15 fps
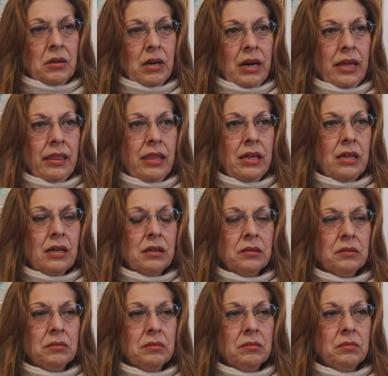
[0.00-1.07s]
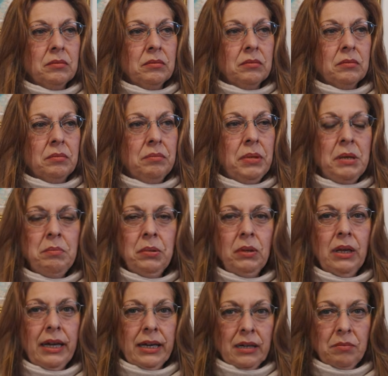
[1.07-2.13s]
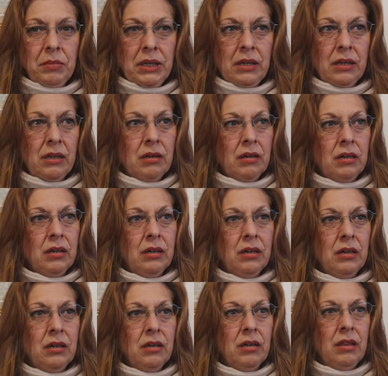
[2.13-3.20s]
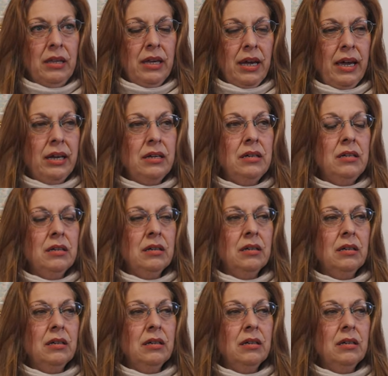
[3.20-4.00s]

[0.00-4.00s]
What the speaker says: I think people like me, the end,